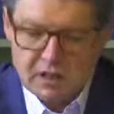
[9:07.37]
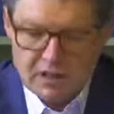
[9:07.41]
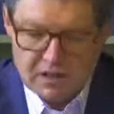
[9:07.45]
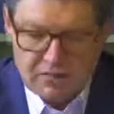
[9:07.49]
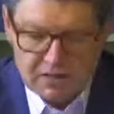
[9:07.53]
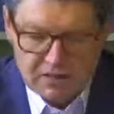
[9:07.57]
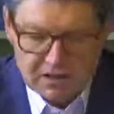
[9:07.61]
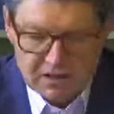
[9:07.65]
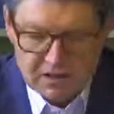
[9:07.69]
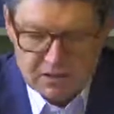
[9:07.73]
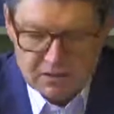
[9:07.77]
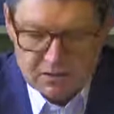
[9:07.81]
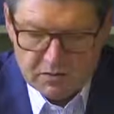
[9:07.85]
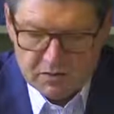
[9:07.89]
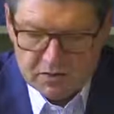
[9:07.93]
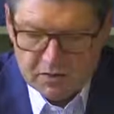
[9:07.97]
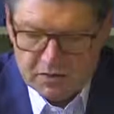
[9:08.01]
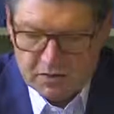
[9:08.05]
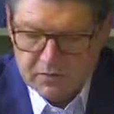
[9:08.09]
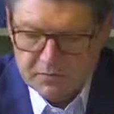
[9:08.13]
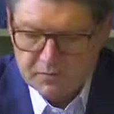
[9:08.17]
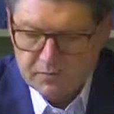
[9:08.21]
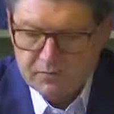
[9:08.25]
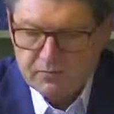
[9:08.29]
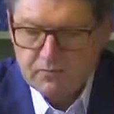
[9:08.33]
Bruegel, for
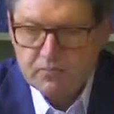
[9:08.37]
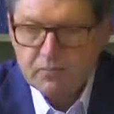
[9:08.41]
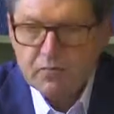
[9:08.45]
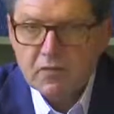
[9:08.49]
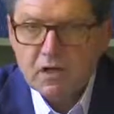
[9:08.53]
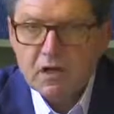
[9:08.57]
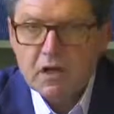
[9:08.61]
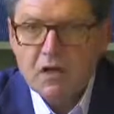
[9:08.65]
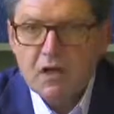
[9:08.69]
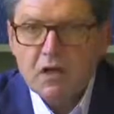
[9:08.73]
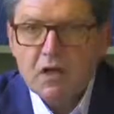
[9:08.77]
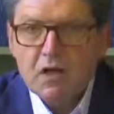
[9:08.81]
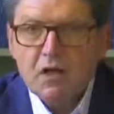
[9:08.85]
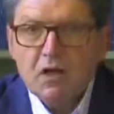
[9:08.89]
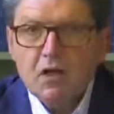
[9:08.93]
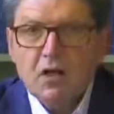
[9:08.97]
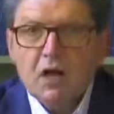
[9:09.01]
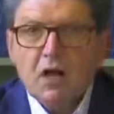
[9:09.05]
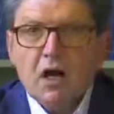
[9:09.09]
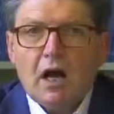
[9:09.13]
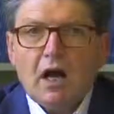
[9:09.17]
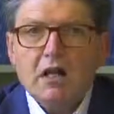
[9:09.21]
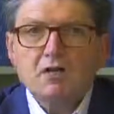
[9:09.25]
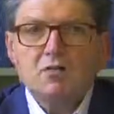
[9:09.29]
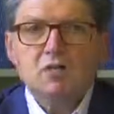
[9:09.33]
example,
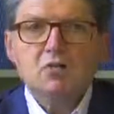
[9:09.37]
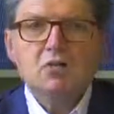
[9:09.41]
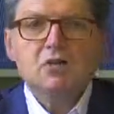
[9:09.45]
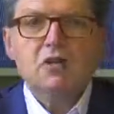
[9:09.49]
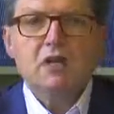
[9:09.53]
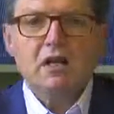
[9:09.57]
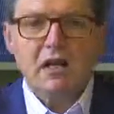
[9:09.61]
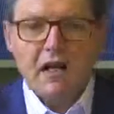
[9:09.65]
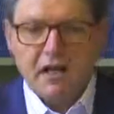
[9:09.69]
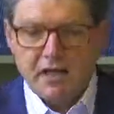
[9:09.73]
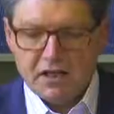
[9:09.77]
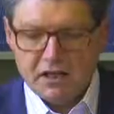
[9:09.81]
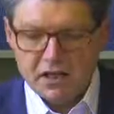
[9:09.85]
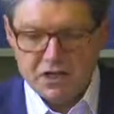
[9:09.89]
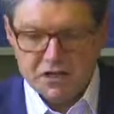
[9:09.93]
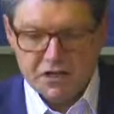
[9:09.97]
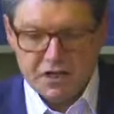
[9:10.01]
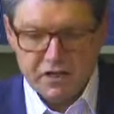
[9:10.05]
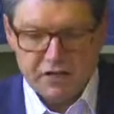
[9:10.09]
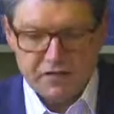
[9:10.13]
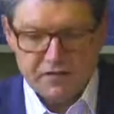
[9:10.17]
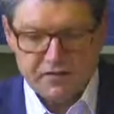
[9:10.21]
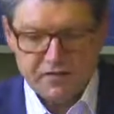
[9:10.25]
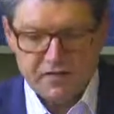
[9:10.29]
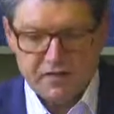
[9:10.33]
paints
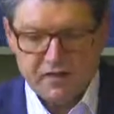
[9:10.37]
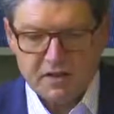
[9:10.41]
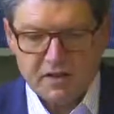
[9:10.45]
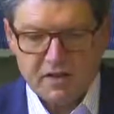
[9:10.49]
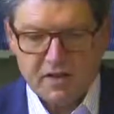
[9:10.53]
peasants